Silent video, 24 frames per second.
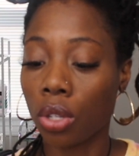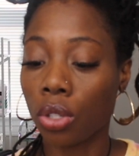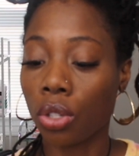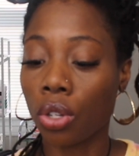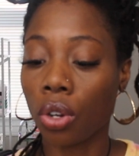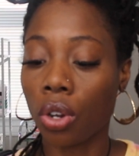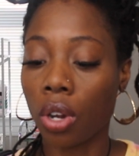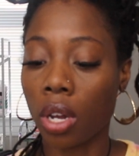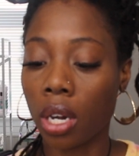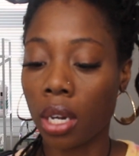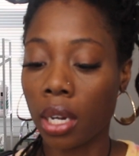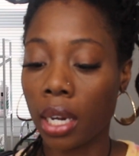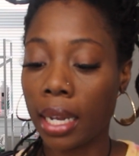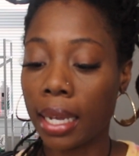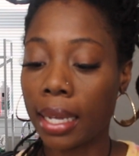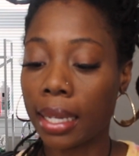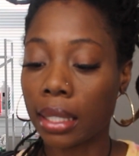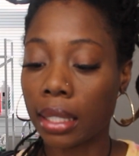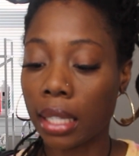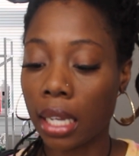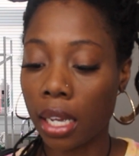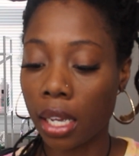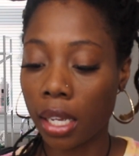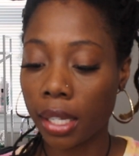You're going to need
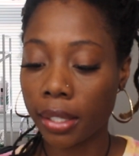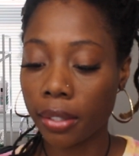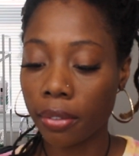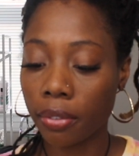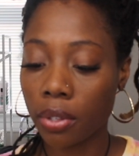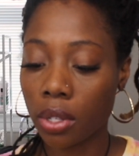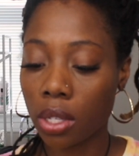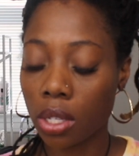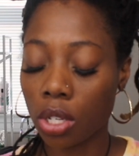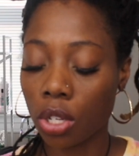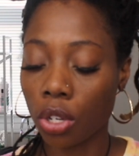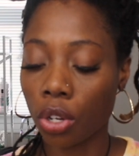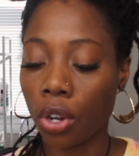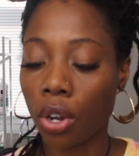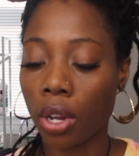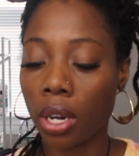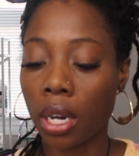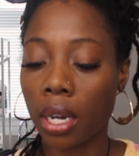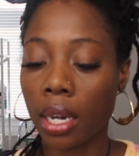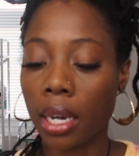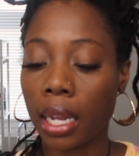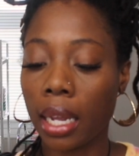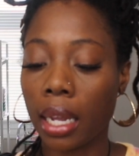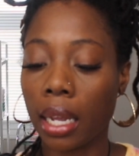gloves. You're
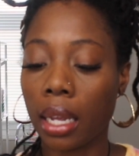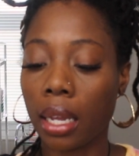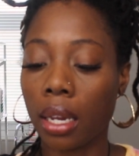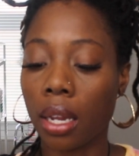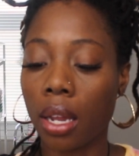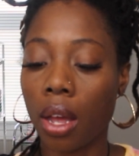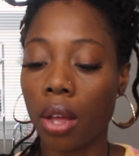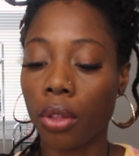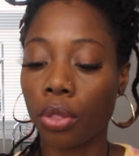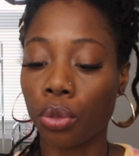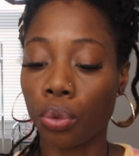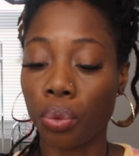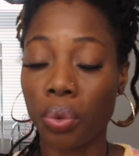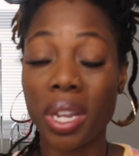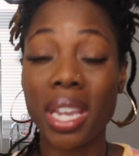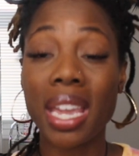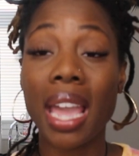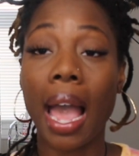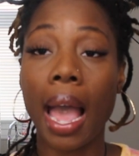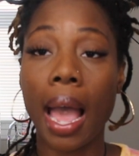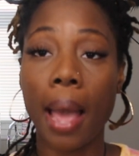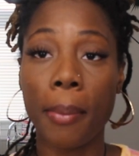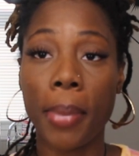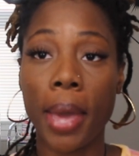going to need
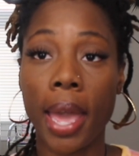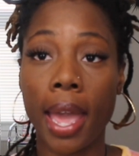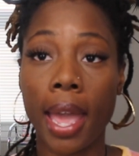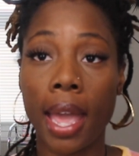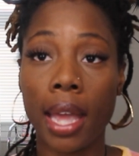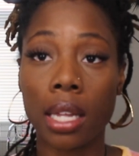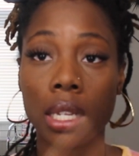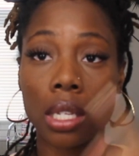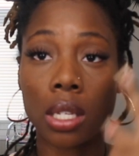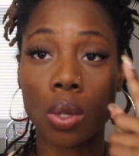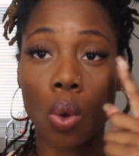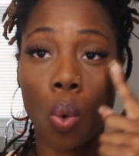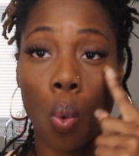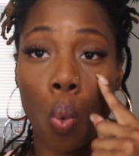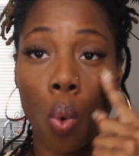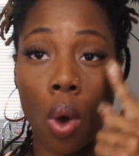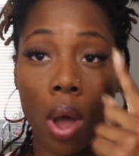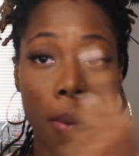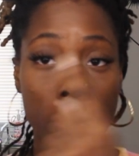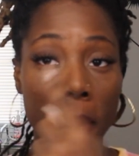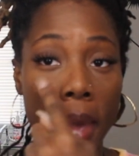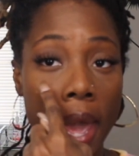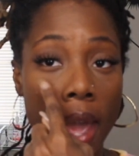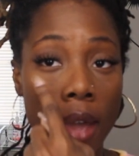3 eye pads,
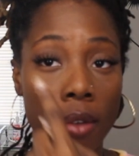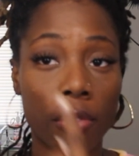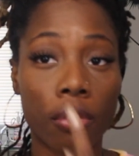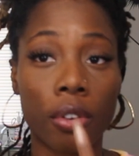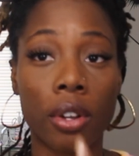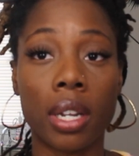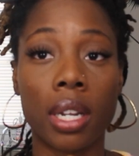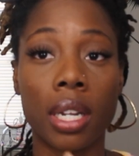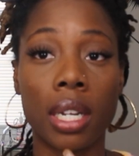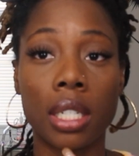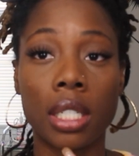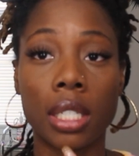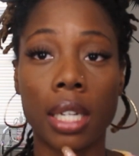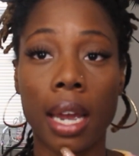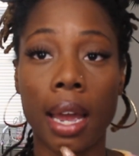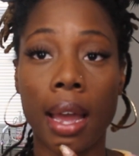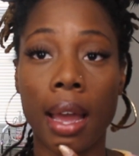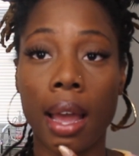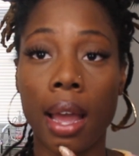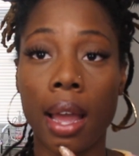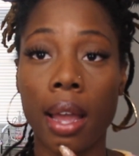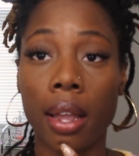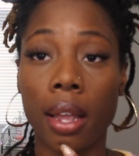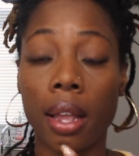1 pad for each
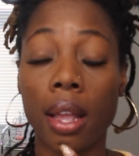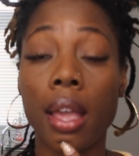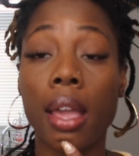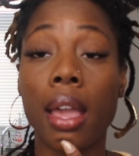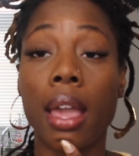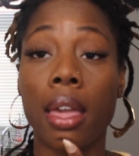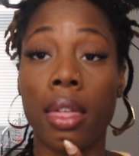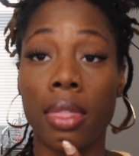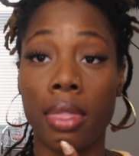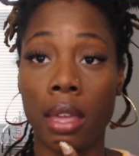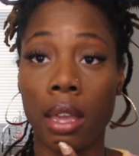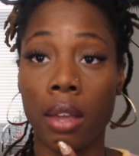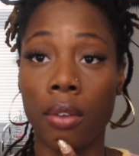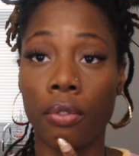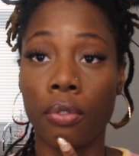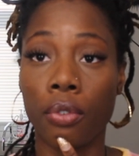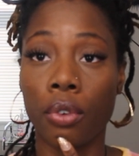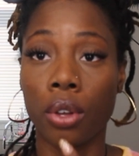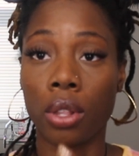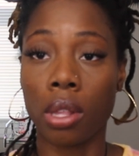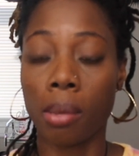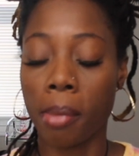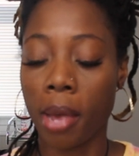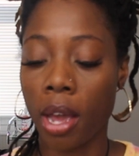eye, and then
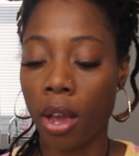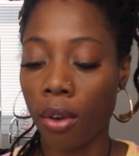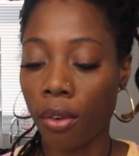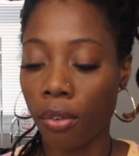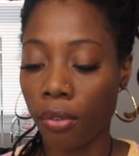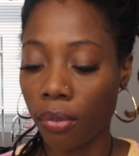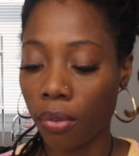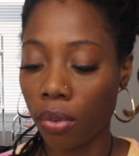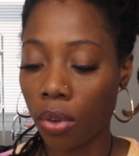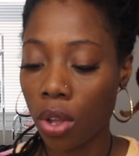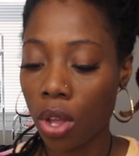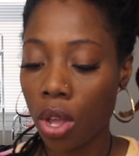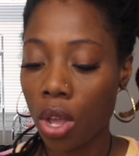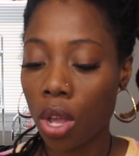for the mouth.